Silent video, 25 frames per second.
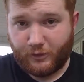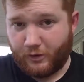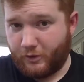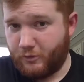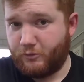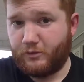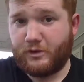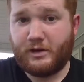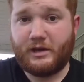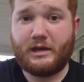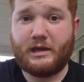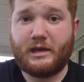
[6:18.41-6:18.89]

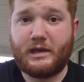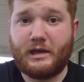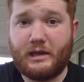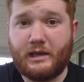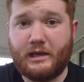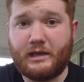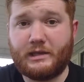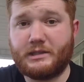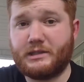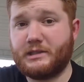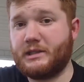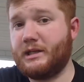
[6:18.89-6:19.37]
okay
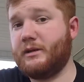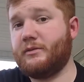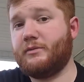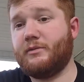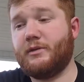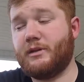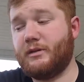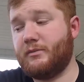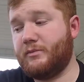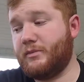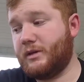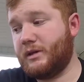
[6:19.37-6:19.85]
and stick
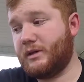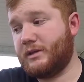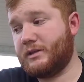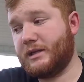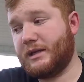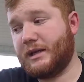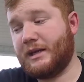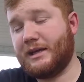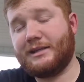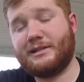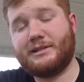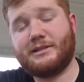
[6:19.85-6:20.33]
with it because I
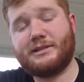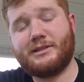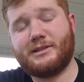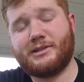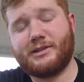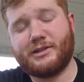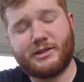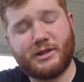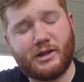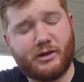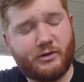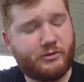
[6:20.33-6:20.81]
get
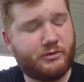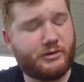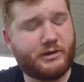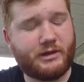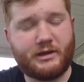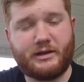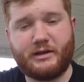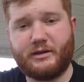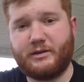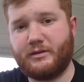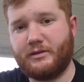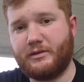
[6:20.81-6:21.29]
so
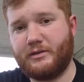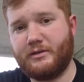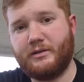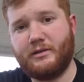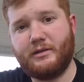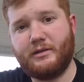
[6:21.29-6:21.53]
tired